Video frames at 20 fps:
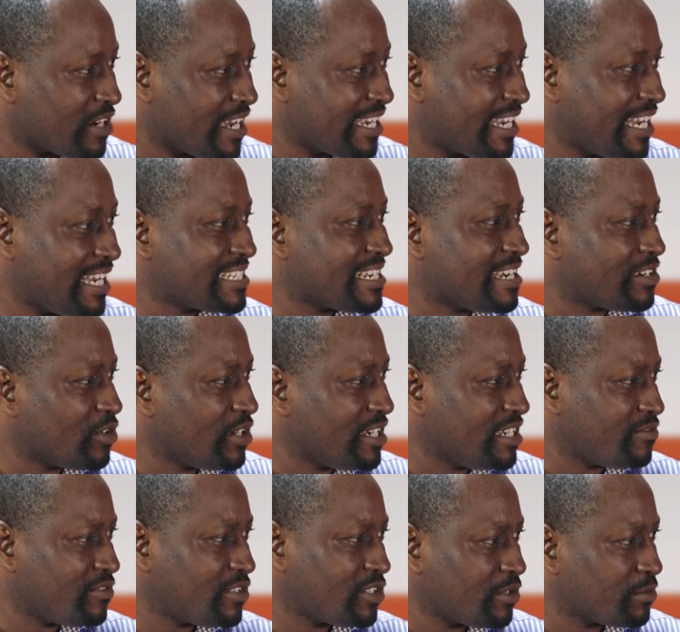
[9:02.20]
strikers are
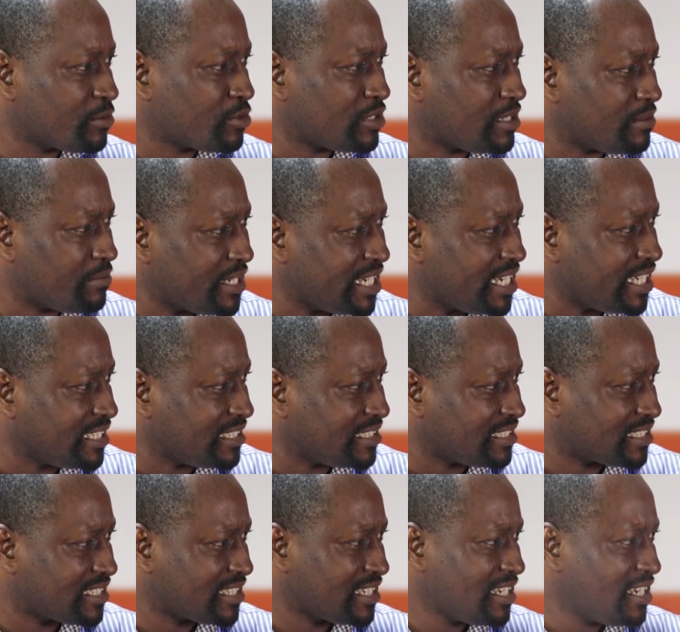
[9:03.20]
not living up to the
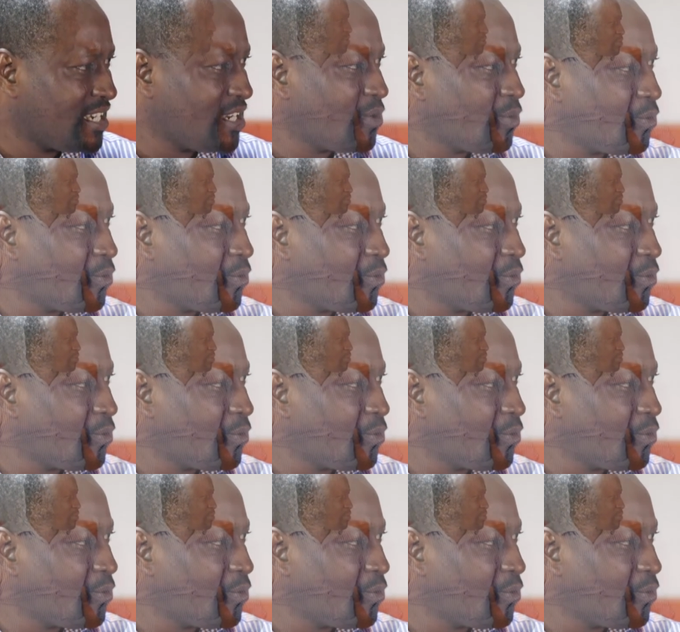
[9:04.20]
billings.